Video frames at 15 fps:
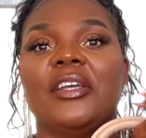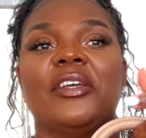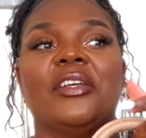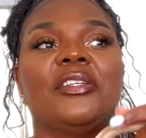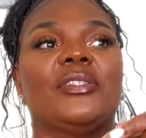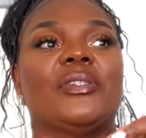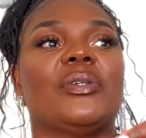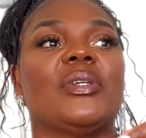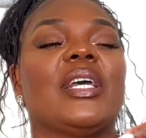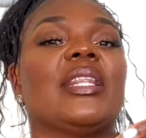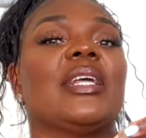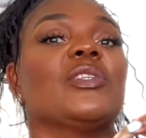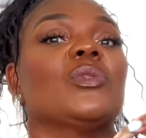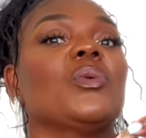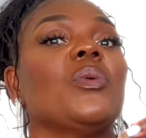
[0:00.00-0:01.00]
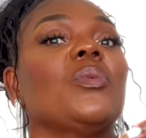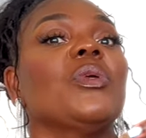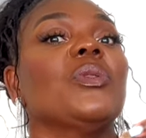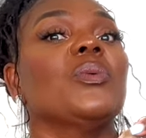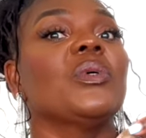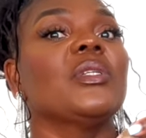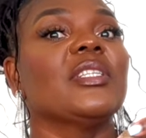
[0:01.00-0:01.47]
So yeah, that's what we
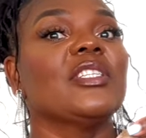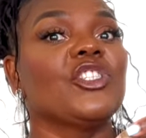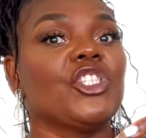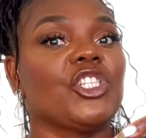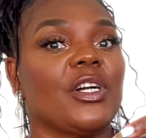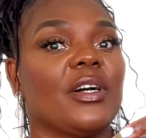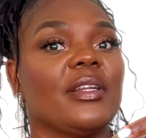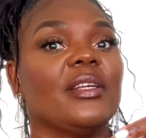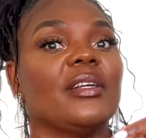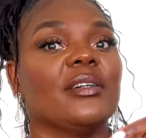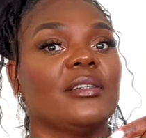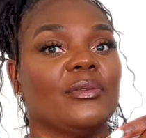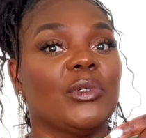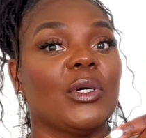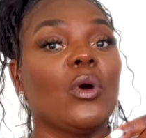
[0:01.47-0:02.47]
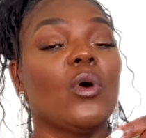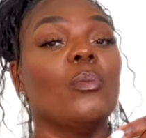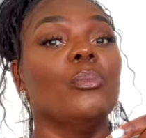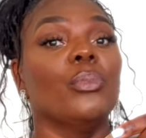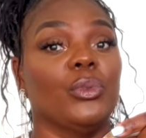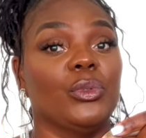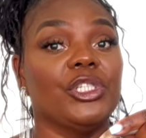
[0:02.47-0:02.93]
do on this channel. We go
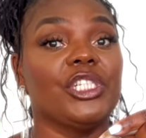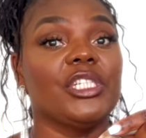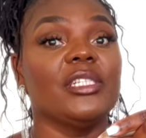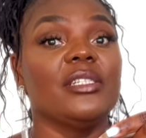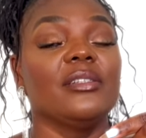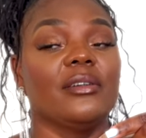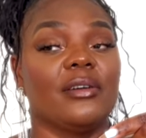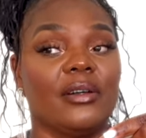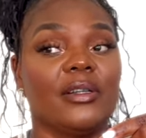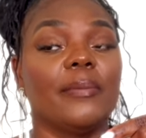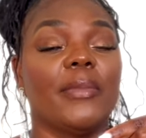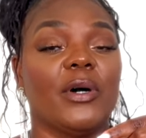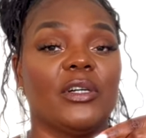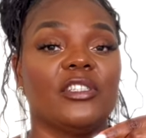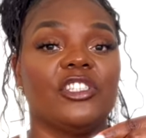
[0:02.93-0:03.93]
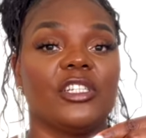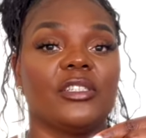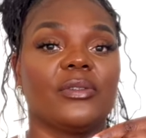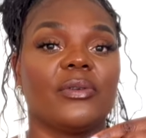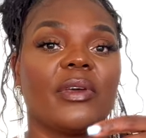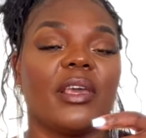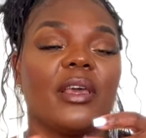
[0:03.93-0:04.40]
bougie on a budget,
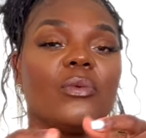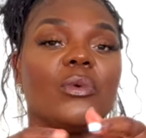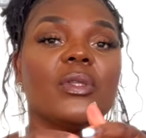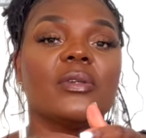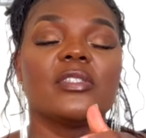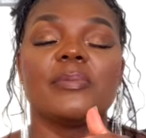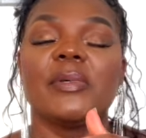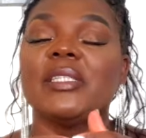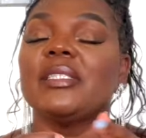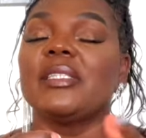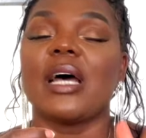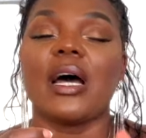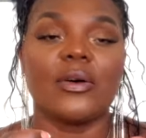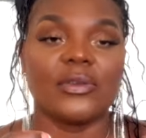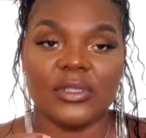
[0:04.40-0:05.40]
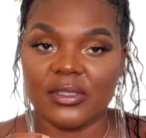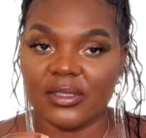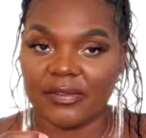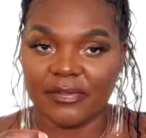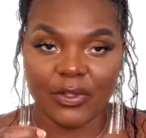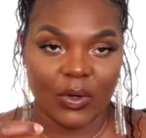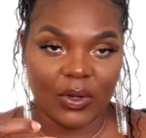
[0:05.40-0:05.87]
okay? We don't spend thousands
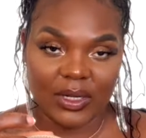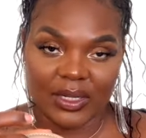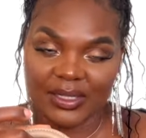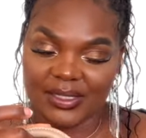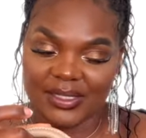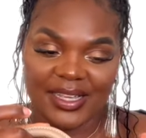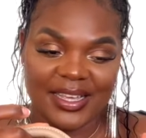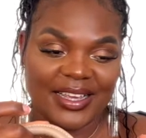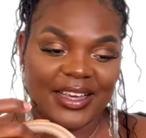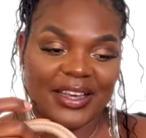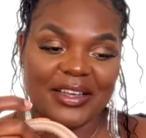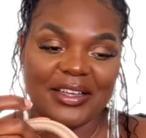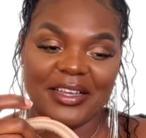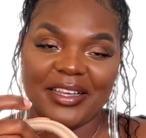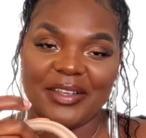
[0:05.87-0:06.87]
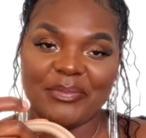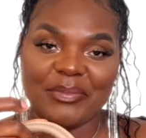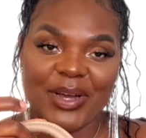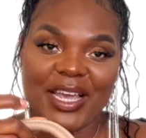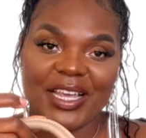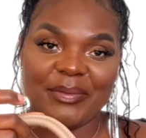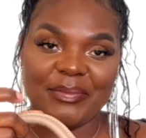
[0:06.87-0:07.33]
of dollars in
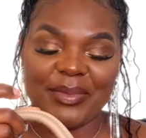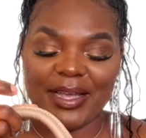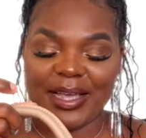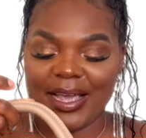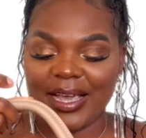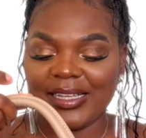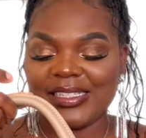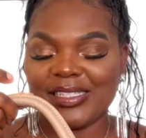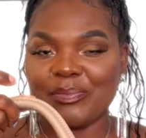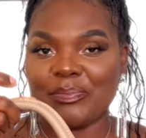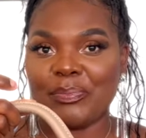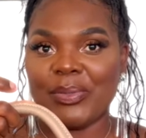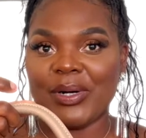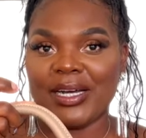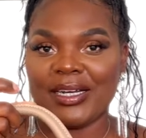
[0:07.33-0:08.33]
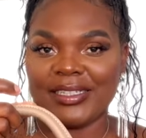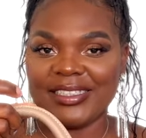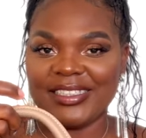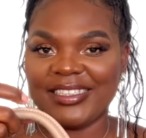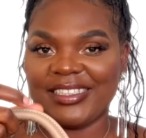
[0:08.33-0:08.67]
buying bags, but